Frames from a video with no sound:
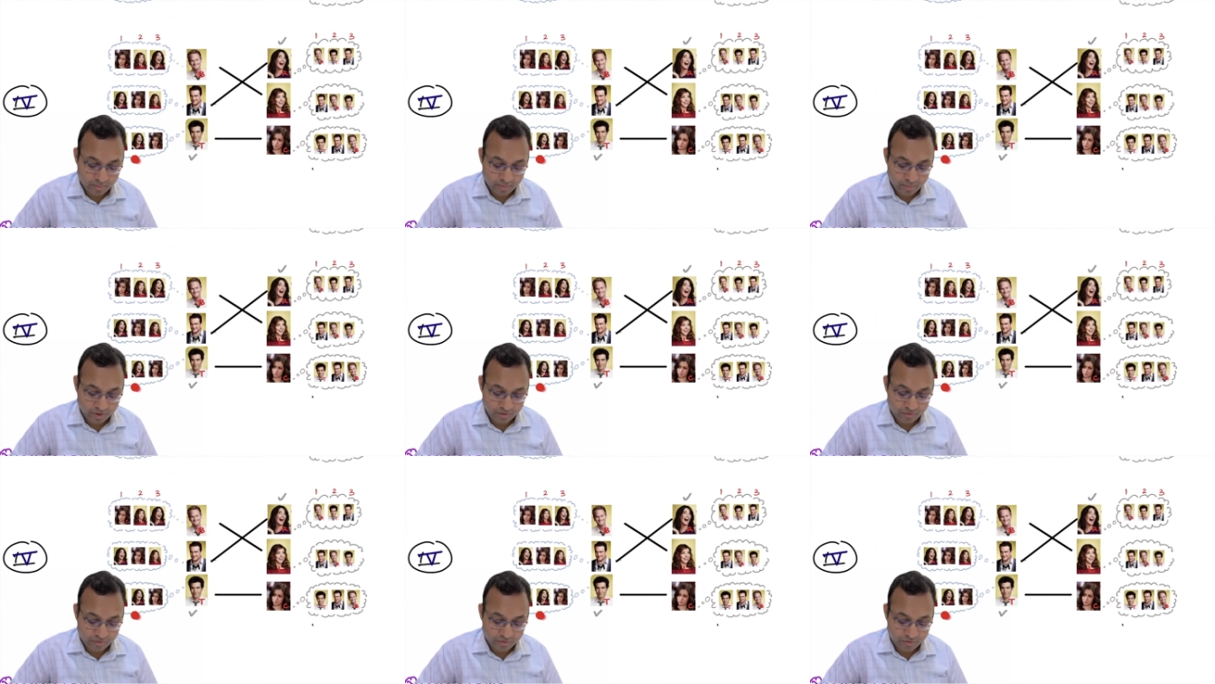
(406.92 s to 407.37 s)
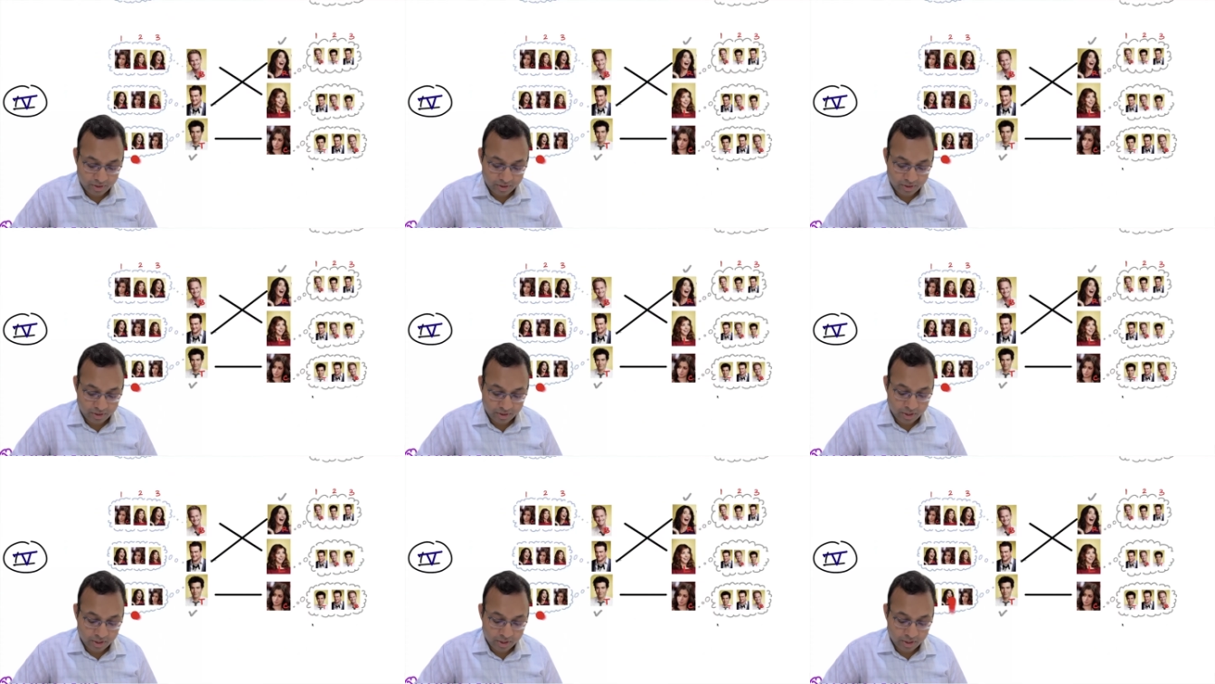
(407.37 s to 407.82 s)
prefers
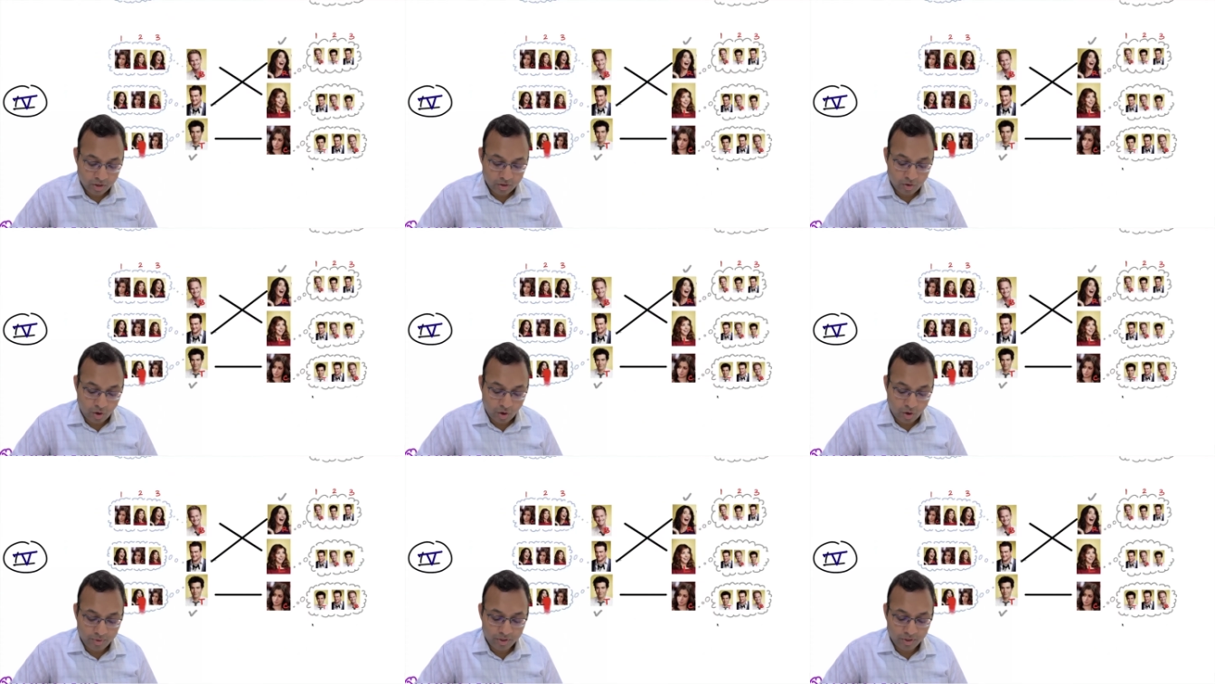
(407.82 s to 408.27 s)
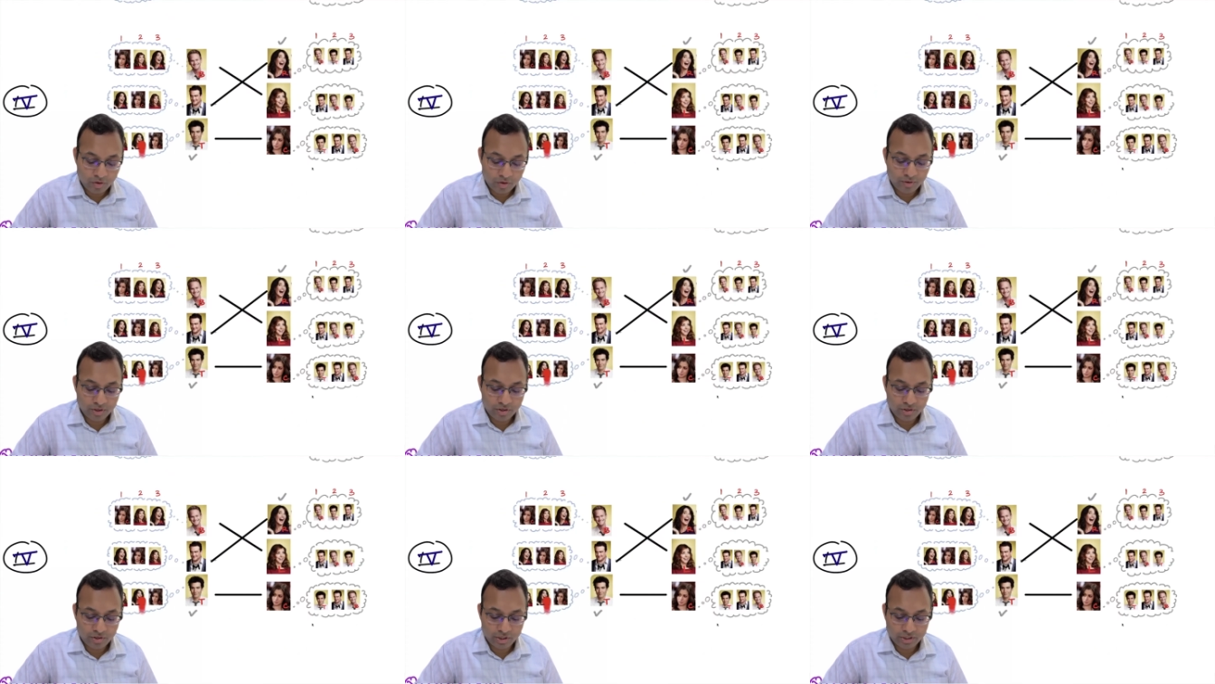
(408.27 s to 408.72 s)
Robin
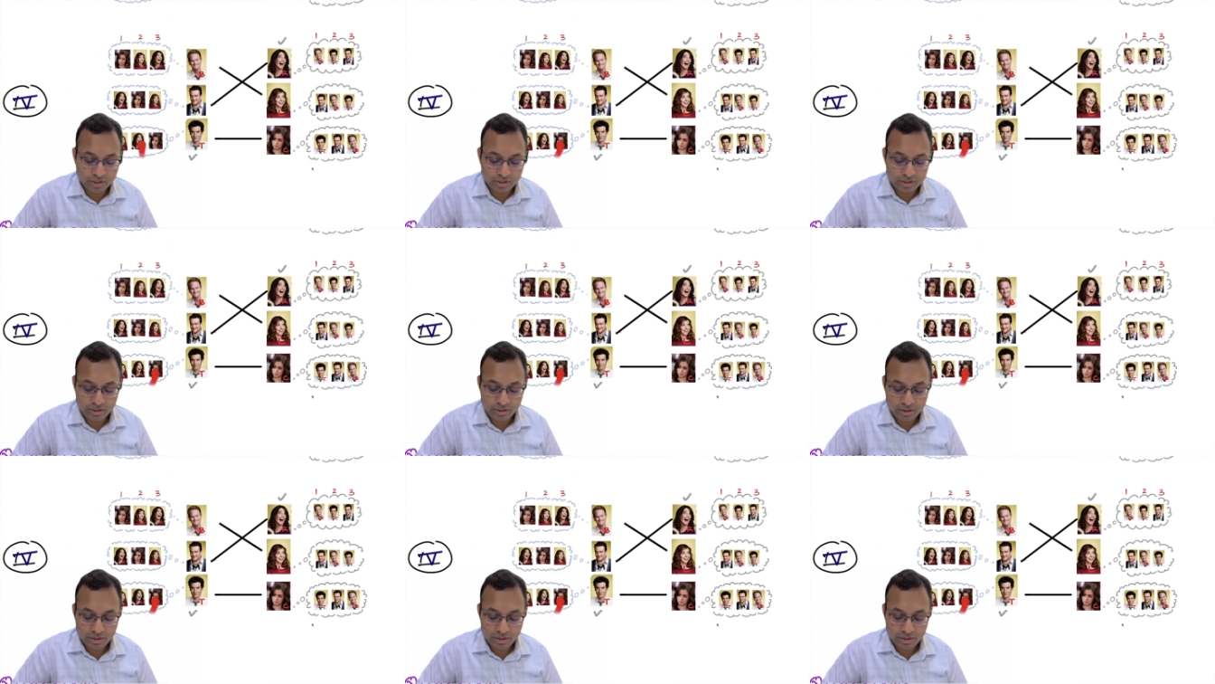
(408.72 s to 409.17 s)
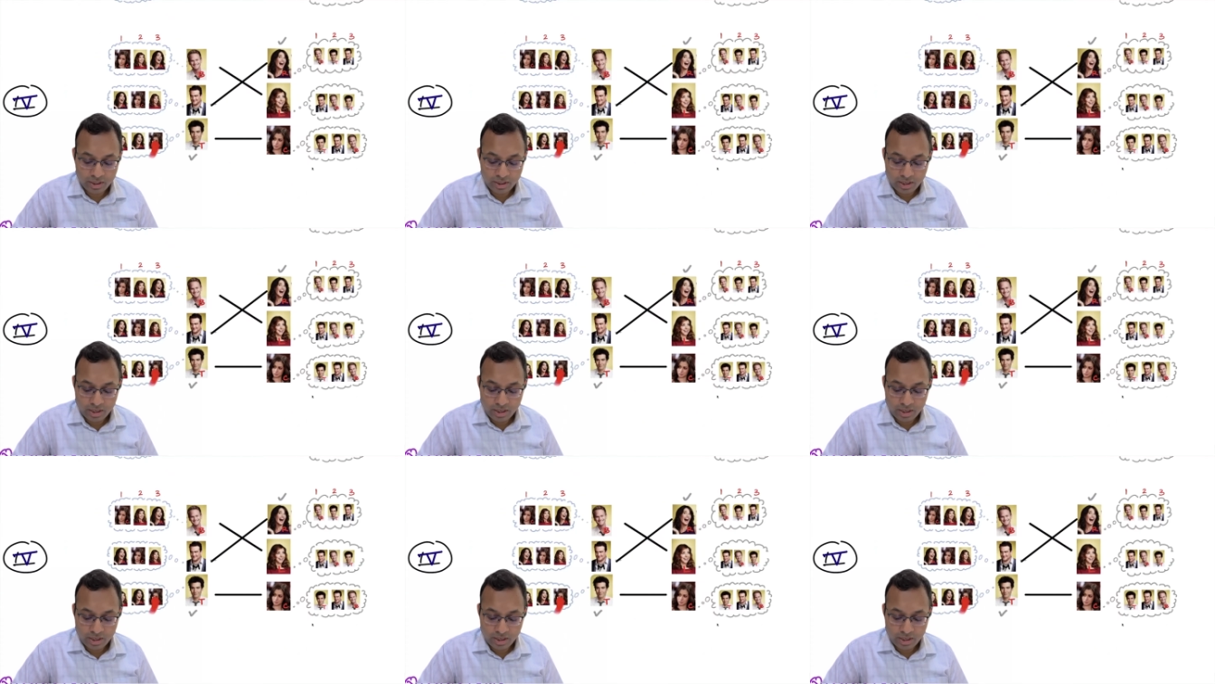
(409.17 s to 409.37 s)
over Christian,